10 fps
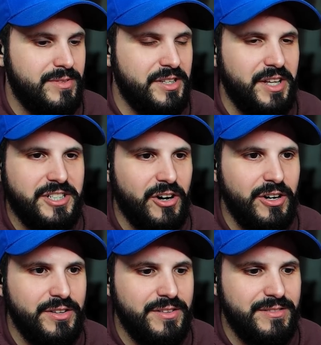Did they
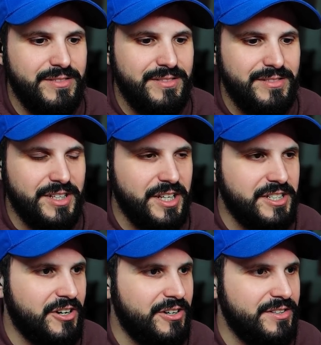turn
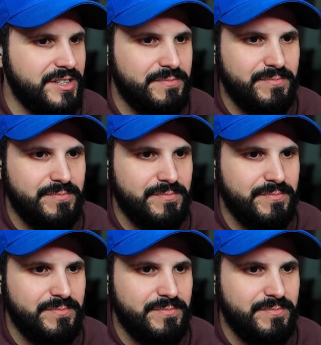the